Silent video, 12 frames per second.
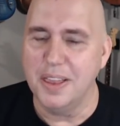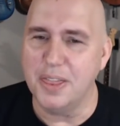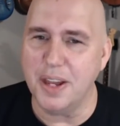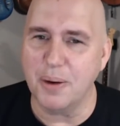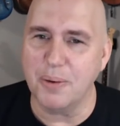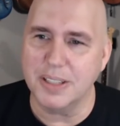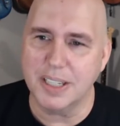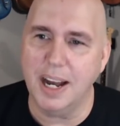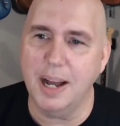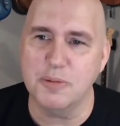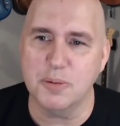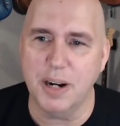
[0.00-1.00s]
There were
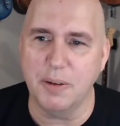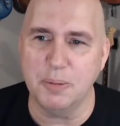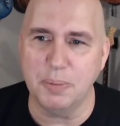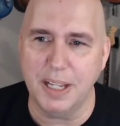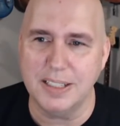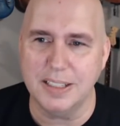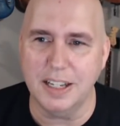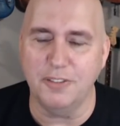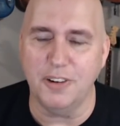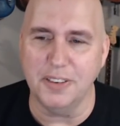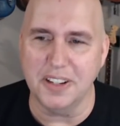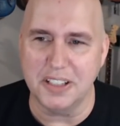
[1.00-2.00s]
times when I would play stuff
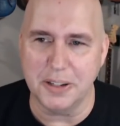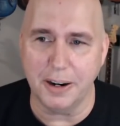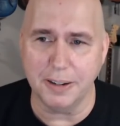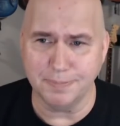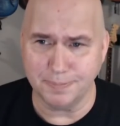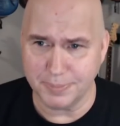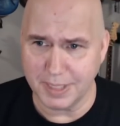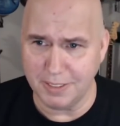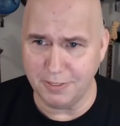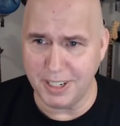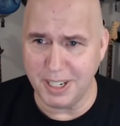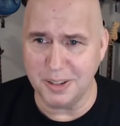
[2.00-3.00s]
on the guitar
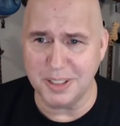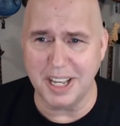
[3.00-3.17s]
in videos,